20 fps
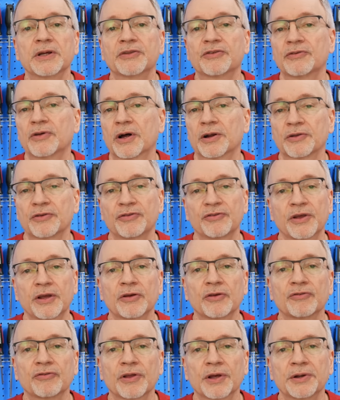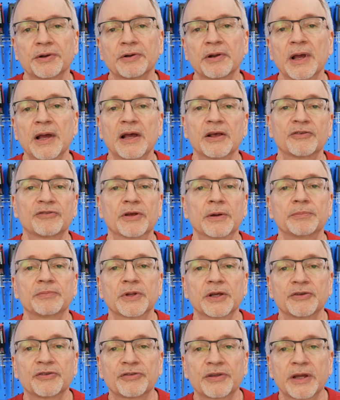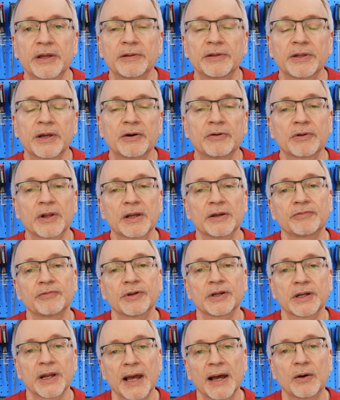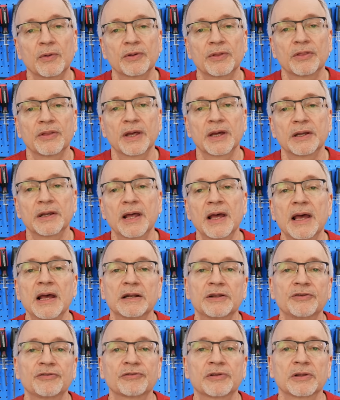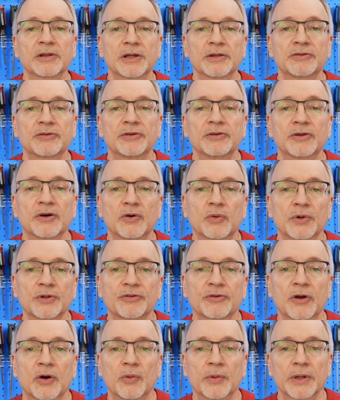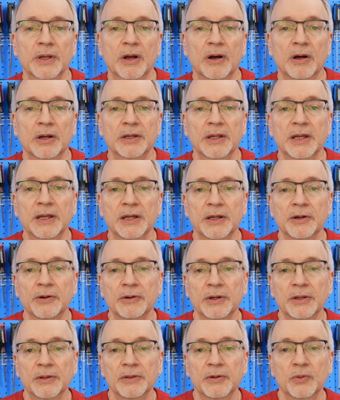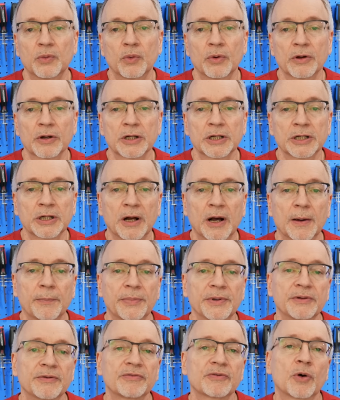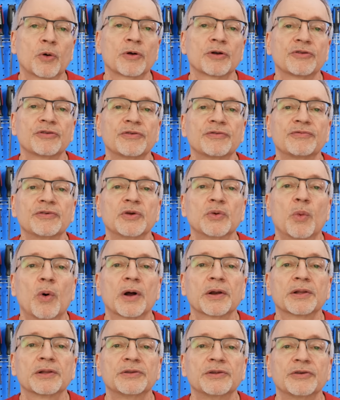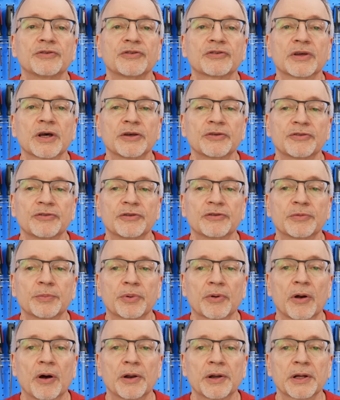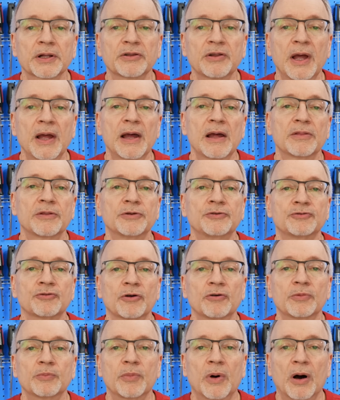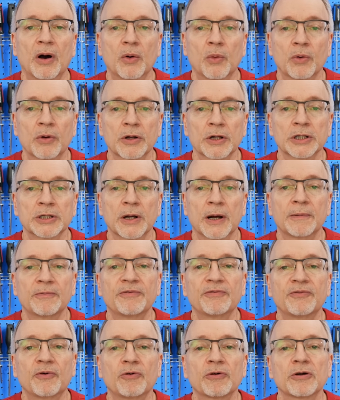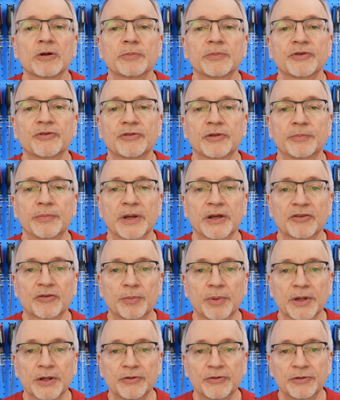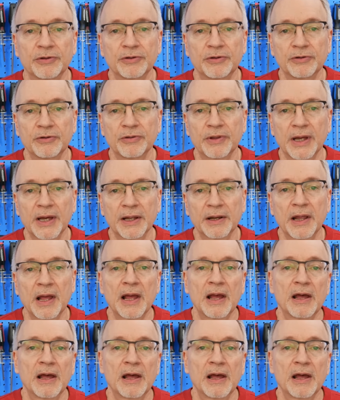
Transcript: It's not a sales letter, something I send out every now and then just to let you know what's going on here in the workshop. And of course, course, if you want to discuss this product, the DroneBot Workshop Forum is the best place to do that.